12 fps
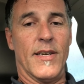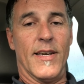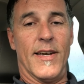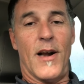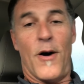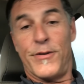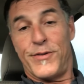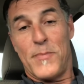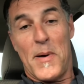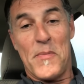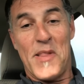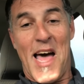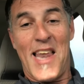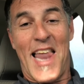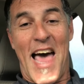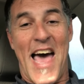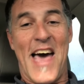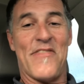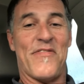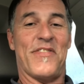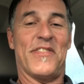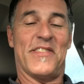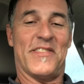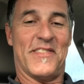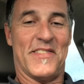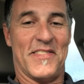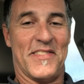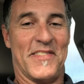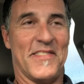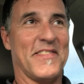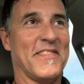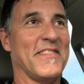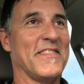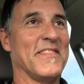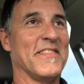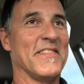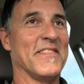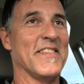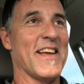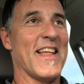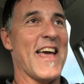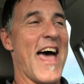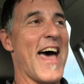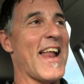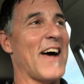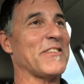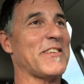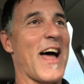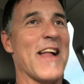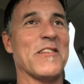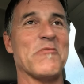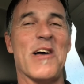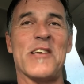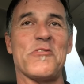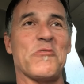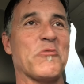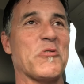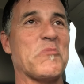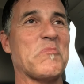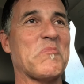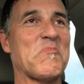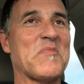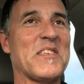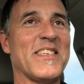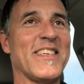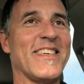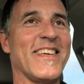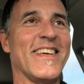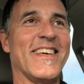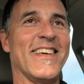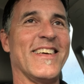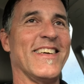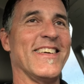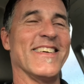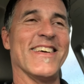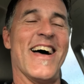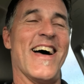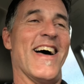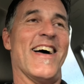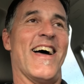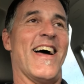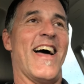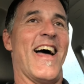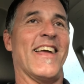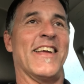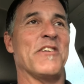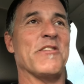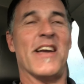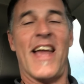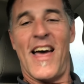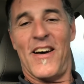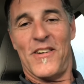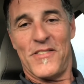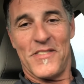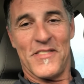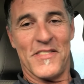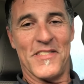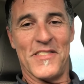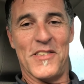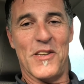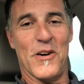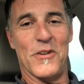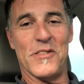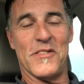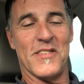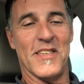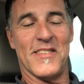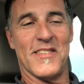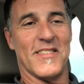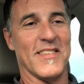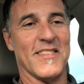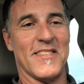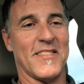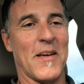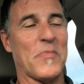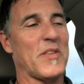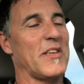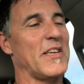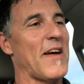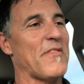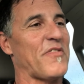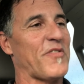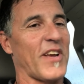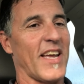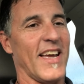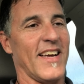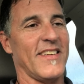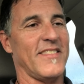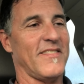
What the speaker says: And always remember that laugh that he had outside of the wrestling room. I hear it now. It's something you never forget.